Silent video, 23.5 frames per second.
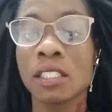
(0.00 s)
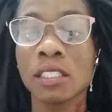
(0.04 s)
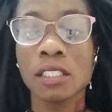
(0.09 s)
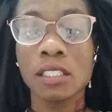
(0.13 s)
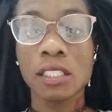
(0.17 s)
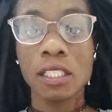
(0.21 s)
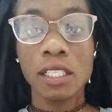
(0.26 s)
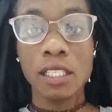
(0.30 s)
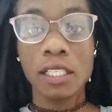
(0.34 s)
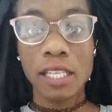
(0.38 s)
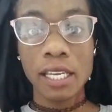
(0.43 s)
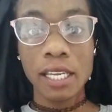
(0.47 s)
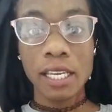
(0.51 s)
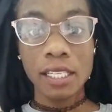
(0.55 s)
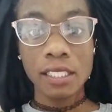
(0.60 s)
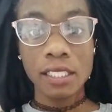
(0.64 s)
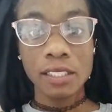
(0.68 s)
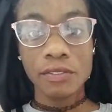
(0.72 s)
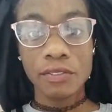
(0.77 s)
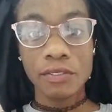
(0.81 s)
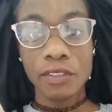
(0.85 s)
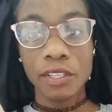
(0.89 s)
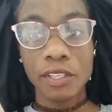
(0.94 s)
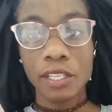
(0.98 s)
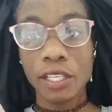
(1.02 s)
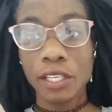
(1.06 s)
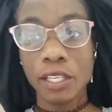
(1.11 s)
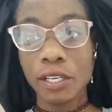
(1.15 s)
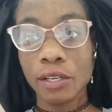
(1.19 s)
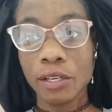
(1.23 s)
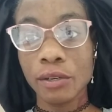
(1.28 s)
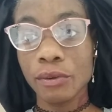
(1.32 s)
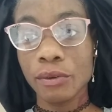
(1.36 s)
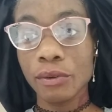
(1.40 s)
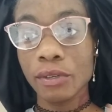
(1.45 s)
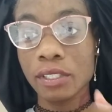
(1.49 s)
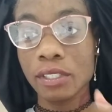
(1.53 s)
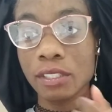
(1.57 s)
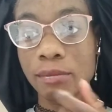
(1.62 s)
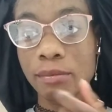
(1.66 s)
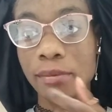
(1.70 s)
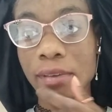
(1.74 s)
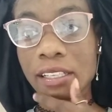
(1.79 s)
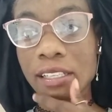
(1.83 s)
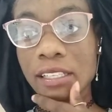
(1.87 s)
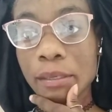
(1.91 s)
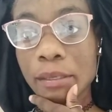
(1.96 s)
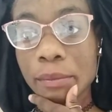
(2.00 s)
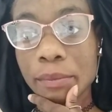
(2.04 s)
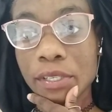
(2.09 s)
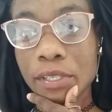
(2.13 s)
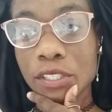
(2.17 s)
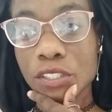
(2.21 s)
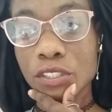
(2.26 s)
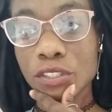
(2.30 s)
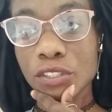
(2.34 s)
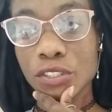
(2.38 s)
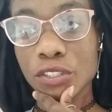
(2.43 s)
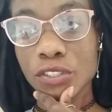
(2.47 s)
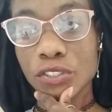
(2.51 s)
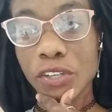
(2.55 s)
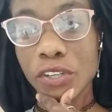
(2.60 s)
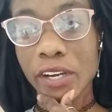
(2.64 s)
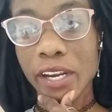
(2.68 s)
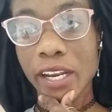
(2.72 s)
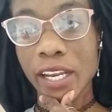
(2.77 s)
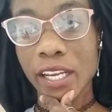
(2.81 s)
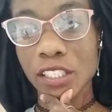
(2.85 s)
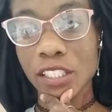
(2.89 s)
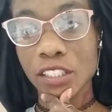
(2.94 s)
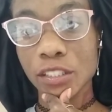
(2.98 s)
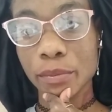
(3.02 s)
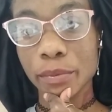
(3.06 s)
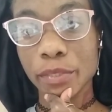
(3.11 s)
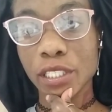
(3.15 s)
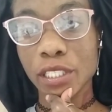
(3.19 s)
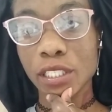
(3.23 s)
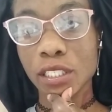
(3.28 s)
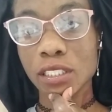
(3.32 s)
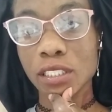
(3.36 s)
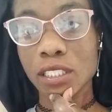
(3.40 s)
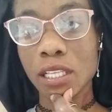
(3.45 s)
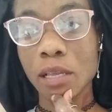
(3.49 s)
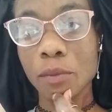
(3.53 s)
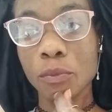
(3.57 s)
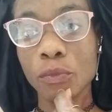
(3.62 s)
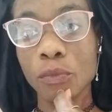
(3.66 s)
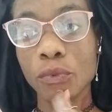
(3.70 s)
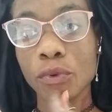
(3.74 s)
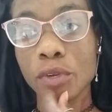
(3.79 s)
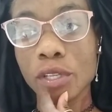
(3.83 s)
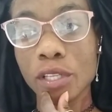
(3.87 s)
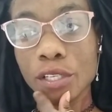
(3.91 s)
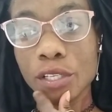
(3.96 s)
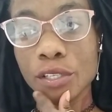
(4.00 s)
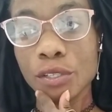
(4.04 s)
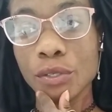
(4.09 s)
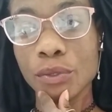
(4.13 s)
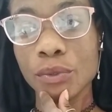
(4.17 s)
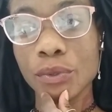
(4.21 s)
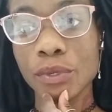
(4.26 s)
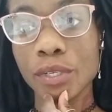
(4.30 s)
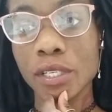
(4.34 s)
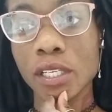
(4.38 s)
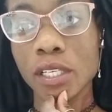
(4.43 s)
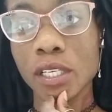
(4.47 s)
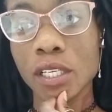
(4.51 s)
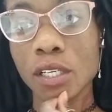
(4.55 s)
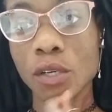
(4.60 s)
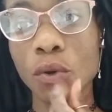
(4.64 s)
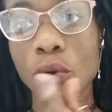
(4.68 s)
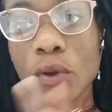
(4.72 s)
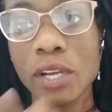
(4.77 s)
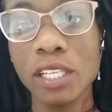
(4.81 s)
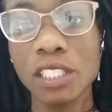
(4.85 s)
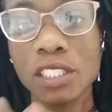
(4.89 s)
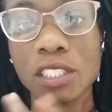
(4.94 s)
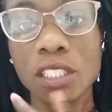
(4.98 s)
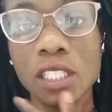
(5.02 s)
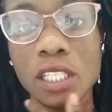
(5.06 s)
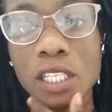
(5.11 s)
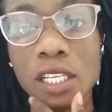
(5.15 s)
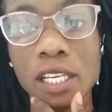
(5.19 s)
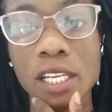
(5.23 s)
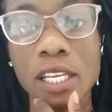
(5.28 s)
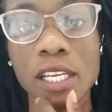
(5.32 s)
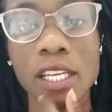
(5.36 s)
Today's video is about to be strange because I'm really doing a question